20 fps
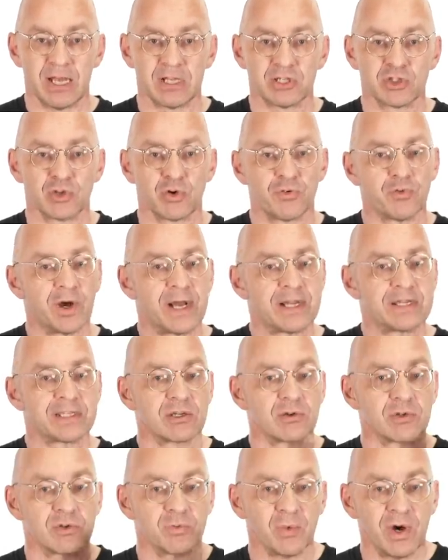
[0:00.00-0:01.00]
And so for n
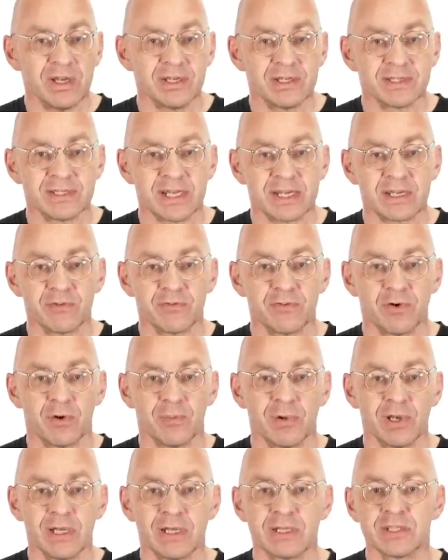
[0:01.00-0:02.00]
is equal to 1, the second
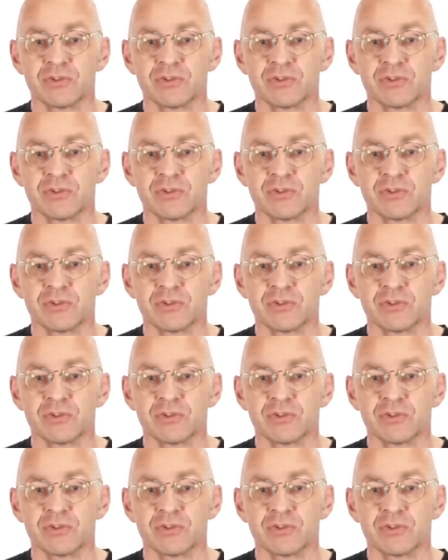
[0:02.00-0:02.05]
formula